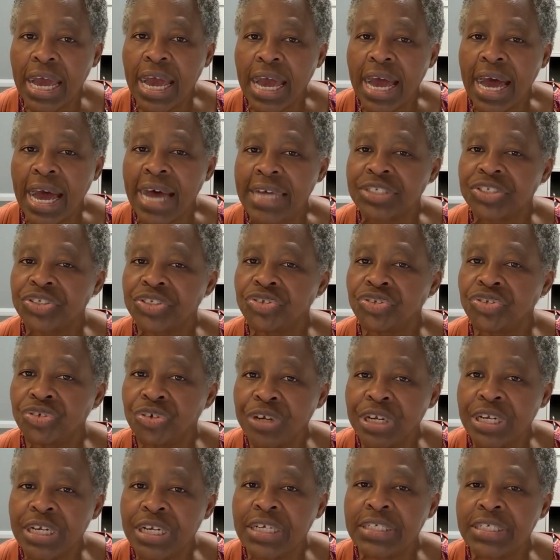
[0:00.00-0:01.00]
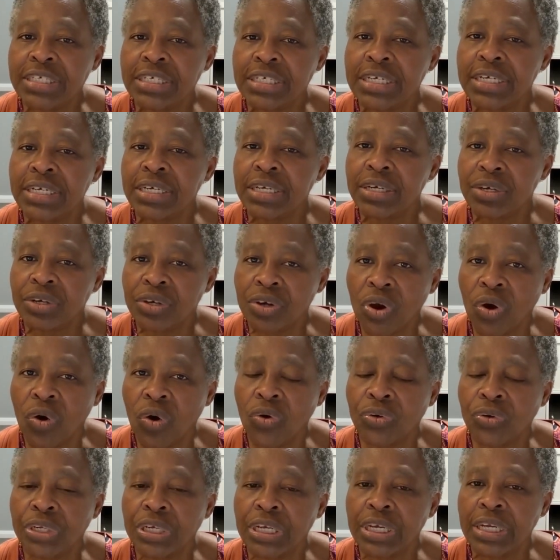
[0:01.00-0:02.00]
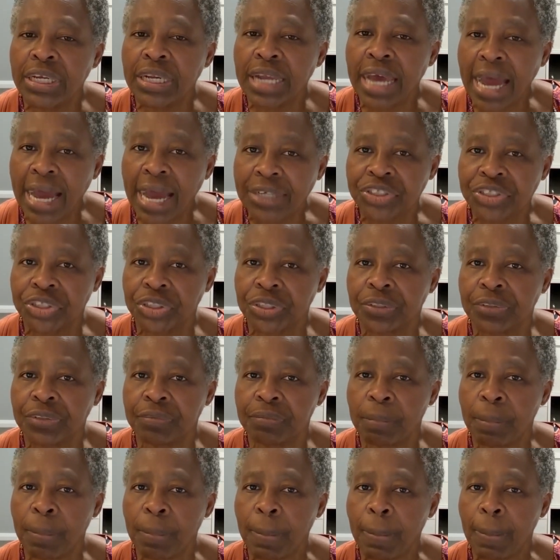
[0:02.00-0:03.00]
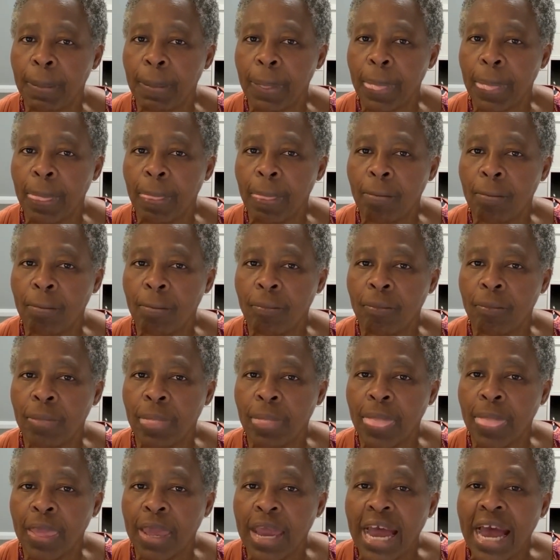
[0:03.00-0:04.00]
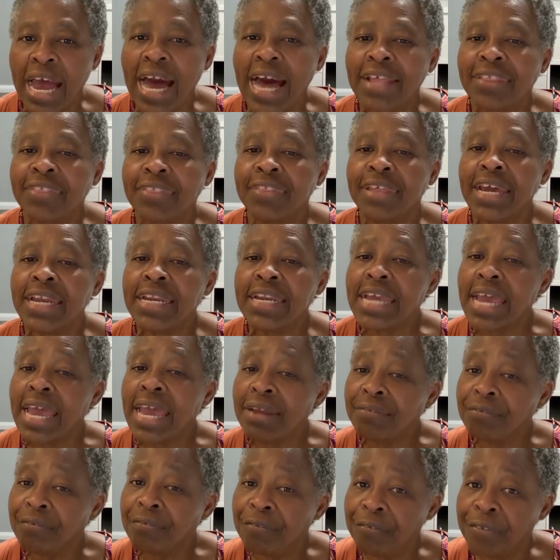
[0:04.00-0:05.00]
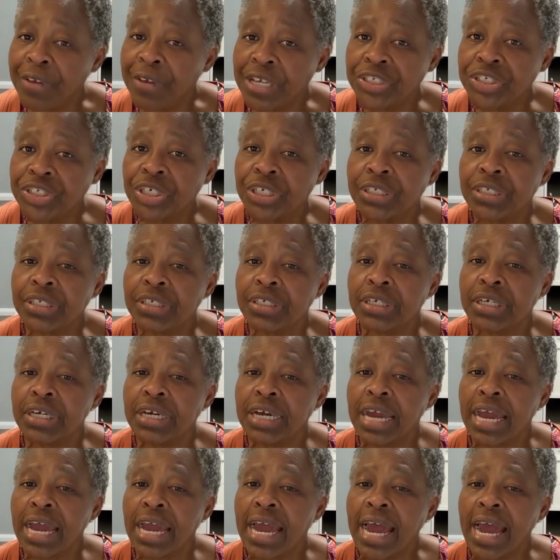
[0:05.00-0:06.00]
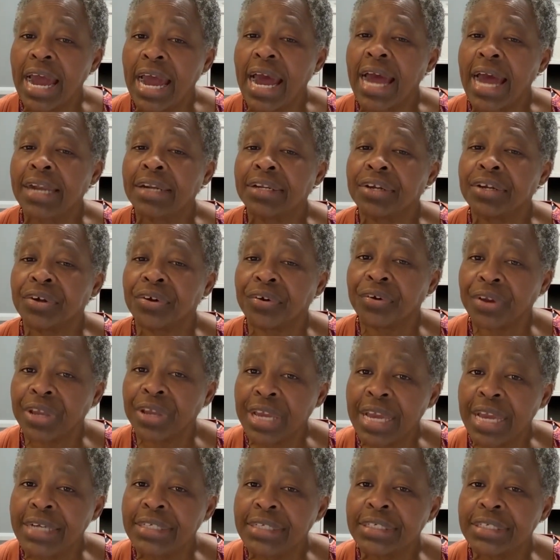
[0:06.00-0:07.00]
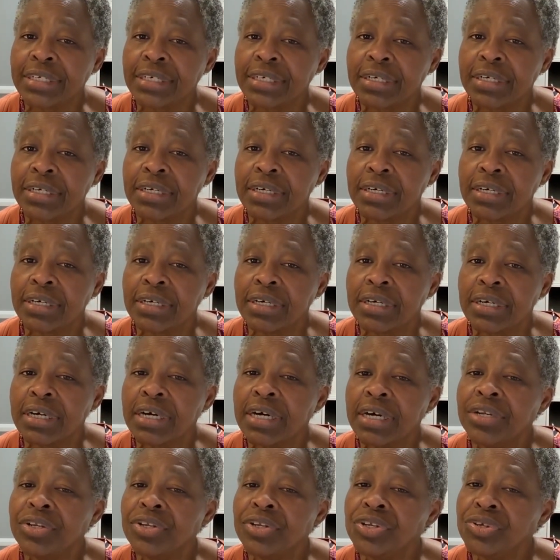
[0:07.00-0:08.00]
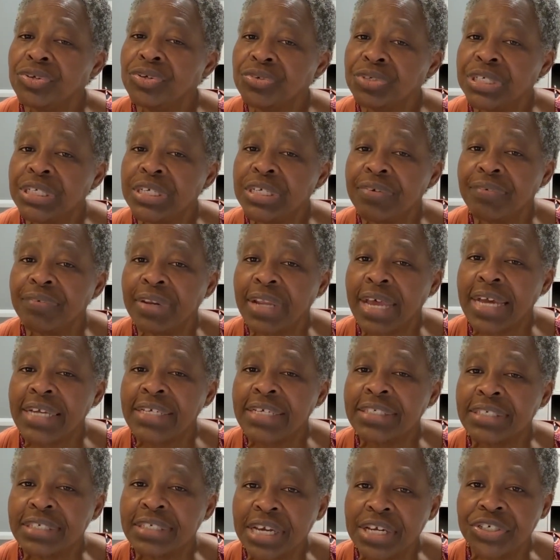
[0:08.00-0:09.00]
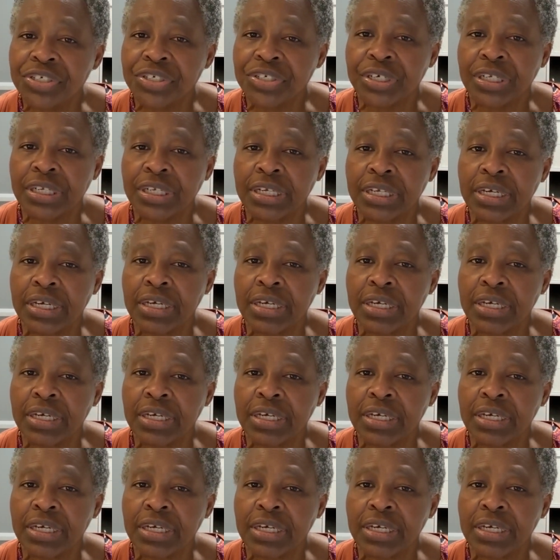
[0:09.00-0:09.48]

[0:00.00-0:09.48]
as Trinity God in action, and then envision and create a new civilization